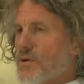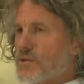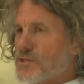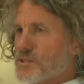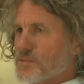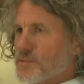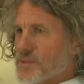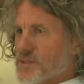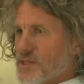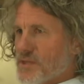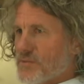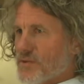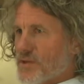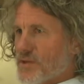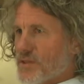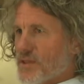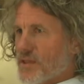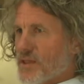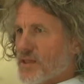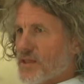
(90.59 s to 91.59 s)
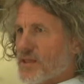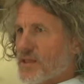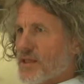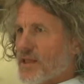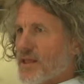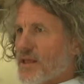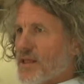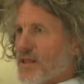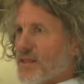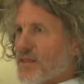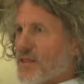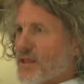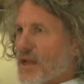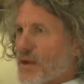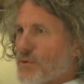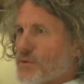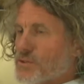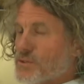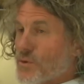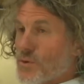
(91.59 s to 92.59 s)
specific thing that I
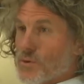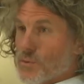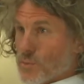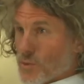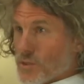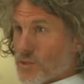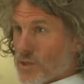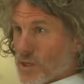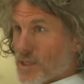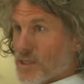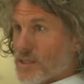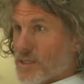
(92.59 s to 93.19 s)
was going to work on.